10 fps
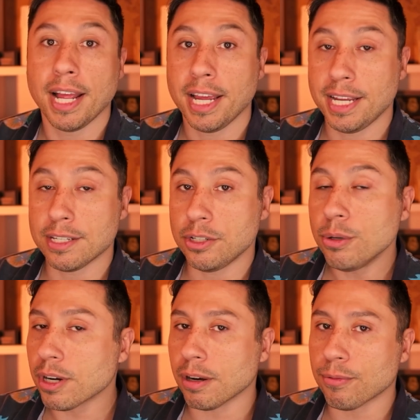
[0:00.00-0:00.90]
his new
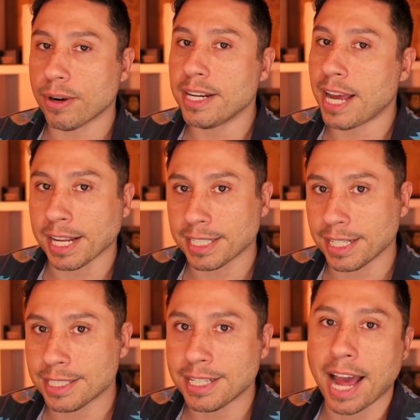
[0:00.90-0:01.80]
girlfriend acted
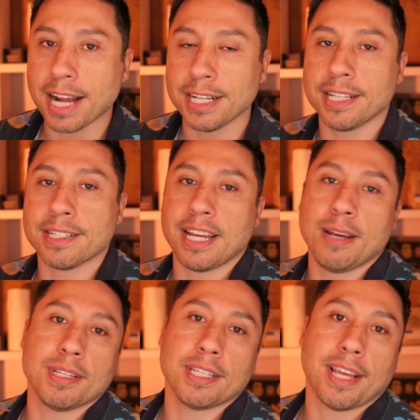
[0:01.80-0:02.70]
exactly the same
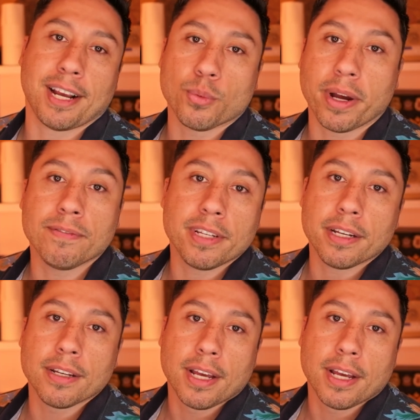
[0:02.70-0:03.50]
as his ex-wife did.